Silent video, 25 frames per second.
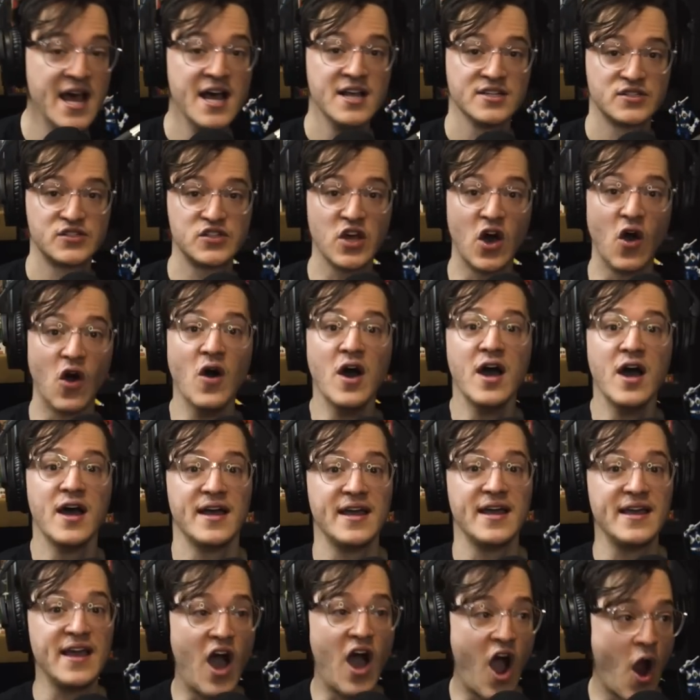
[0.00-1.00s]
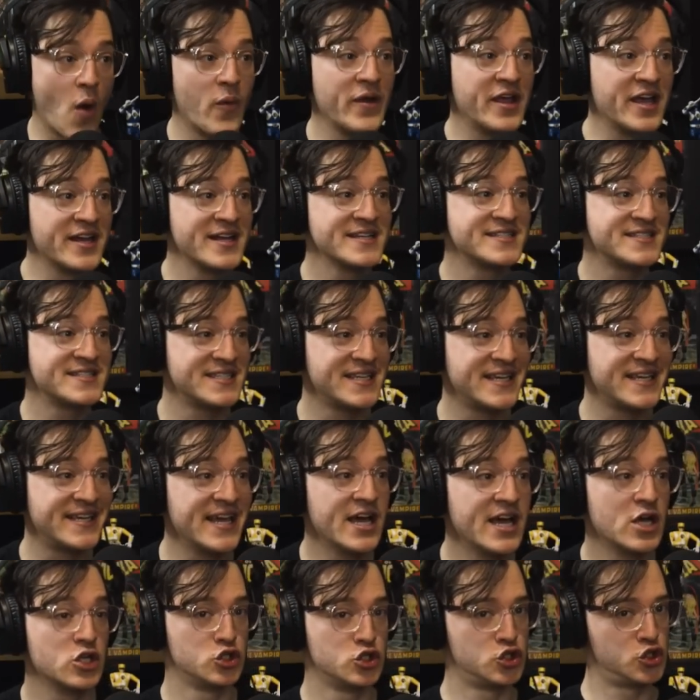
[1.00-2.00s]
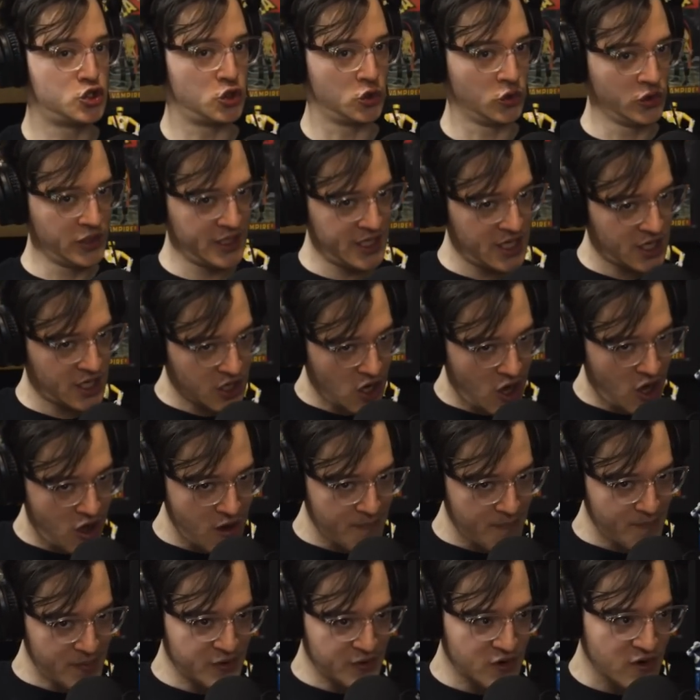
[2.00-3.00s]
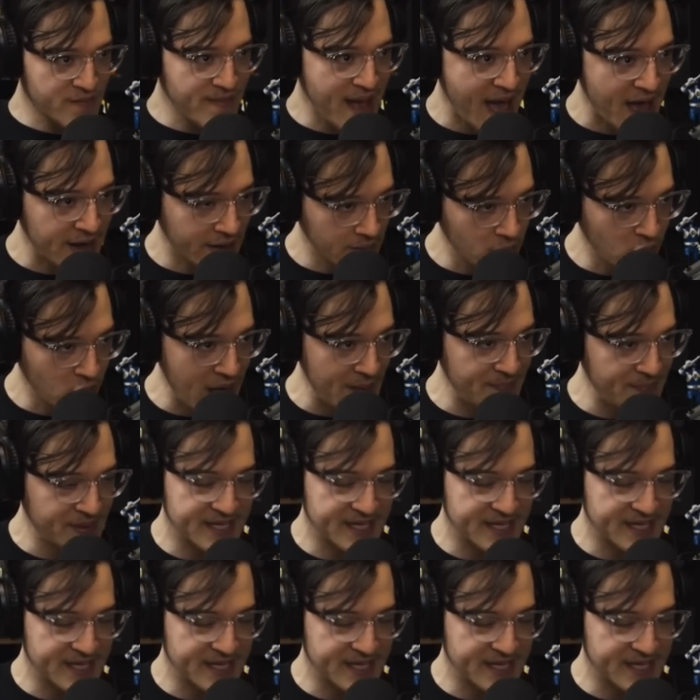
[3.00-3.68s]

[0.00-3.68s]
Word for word: So are we going to see Julia Carpenter Madame Web?